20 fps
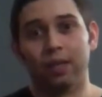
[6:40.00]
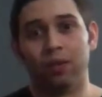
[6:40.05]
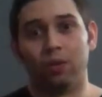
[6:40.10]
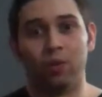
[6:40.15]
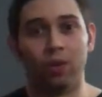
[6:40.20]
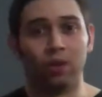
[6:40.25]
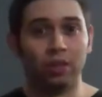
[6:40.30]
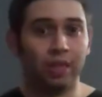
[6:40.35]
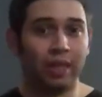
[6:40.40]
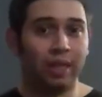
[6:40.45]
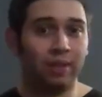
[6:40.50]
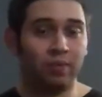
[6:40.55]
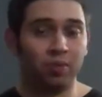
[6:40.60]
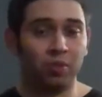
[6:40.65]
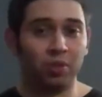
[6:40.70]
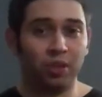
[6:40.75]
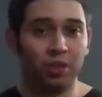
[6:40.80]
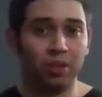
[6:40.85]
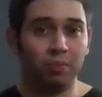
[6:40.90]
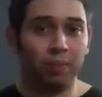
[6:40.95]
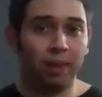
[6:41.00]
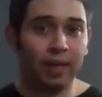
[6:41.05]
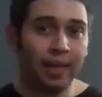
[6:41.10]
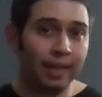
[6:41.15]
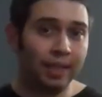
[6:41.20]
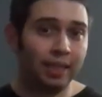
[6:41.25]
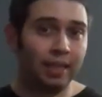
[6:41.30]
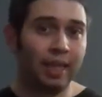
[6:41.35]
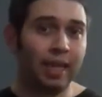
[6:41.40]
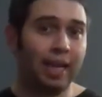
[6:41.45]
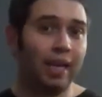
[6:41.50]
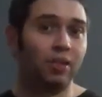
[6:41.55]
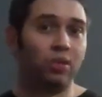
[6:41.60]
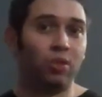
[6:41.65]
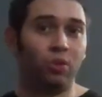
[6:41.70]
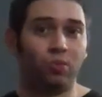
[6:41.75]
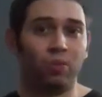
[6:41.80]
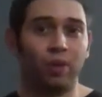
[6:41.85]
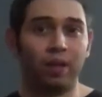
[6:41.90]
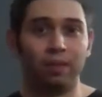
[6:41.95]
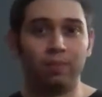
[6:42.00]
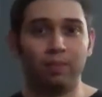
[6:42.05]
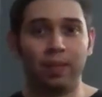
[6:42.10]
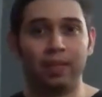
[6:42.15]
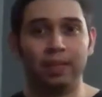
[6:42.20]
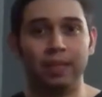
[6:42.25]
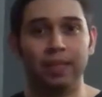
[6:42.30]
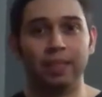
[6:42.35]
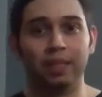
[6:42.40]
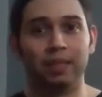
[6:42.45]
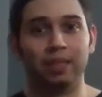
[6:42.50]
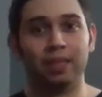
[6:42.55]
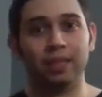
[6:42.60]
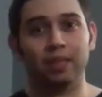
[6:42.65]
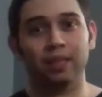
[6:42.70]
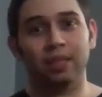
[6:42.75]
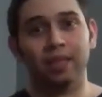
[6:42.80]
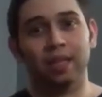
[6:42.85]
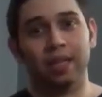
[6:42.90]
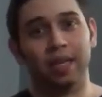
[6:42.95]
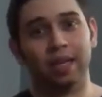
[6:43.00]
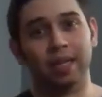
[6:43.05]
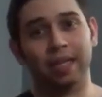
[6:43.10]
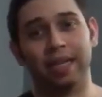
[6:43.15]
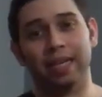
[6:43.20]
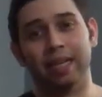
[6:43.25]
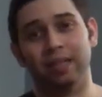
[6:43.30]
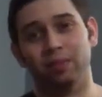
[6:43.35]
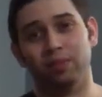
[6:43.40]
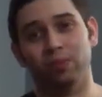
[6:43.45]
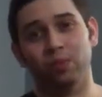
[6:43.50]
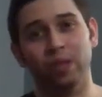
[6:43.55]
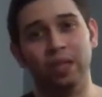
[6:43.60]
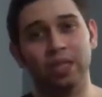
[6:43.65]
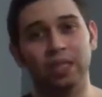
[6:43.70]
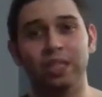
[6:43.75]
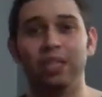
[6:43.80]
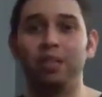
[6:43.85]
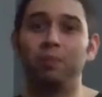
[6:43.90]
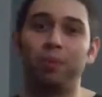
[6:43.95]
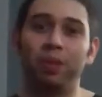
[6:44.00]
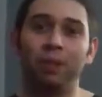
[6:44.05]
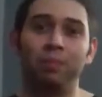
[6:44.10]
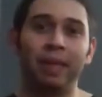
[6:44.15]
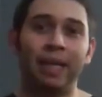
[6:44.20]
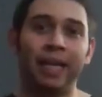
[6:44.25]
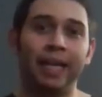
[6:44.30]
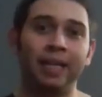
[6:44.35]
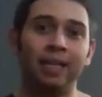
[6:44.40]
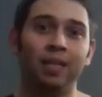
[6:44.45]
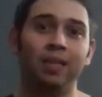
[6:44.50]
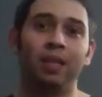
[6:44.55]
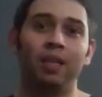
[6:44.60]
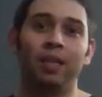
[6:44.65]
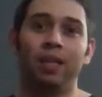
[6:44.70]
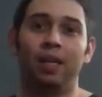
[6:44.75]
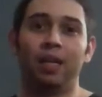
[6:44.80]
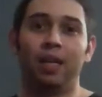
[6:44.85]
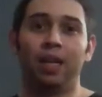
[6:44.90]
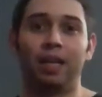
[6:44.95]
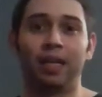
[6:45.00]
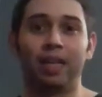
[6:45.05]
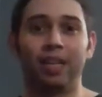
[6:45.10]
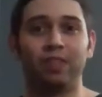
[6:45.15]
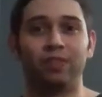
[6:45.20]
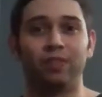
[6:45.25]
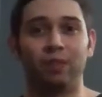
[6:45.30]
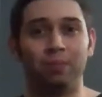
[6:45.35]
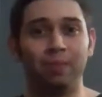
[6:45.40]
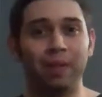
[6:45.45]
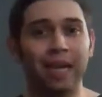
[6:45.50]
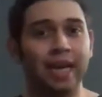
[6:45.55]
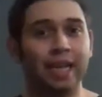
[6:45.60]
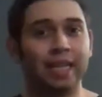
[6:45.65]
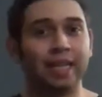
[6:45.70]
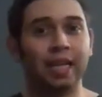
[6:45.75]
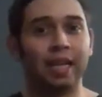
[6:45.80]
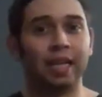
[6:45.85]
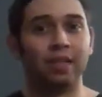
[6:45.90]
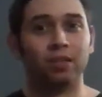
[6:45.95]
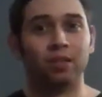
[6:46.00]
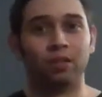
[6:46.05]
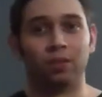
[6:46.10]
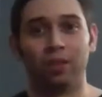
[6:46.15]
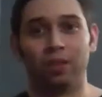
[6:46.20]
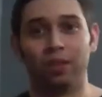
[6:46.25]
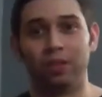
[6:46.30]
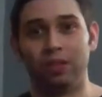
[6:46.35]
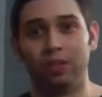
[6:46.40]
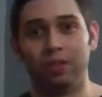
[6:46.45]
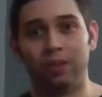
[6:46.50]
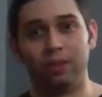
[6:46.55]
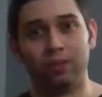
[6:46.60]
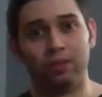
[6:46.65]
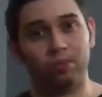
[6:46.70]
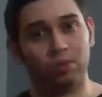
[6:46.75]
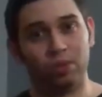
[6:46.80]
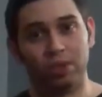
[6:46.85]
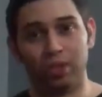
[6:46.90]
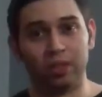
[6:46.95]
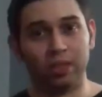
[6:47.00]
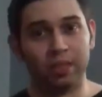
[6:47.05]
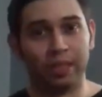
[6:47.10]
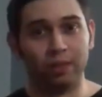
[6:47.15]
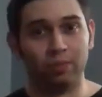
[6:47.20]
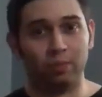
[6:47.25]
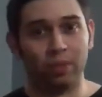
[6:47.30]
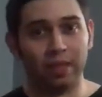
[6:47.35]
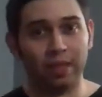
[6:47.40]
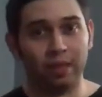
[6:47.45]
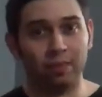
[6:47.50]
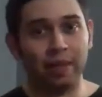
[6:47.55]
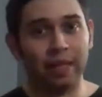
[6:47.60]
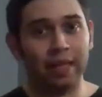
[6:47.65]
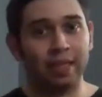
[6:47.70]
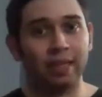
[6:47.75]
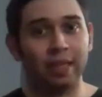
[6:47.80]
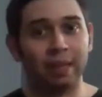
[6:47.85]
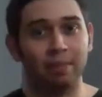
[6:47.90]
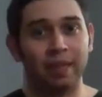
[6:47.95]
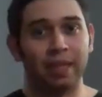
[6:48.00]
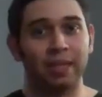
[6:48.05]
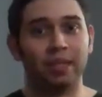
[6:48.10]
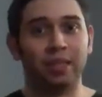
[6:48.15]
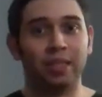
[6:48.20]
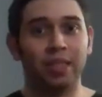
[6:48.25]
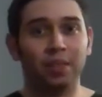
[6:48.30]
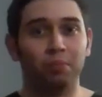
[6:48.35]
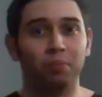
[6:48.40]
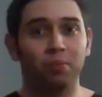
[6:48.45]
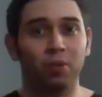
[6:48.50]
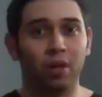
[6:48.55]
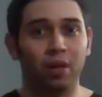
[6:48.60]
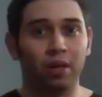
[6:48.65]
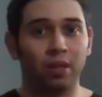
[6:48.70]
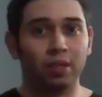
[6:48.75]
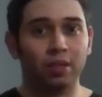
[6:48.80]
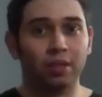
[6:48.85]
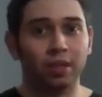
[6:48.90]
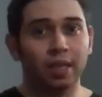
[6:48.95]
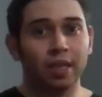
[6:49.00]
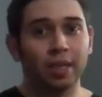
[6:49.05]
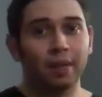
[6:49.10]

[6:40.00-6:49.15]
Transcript: or on your headphones that you buy, then I don't recommend these because, again, it's really cheaply made. Again, it's from Mad Cats. Just like what they make cheap products,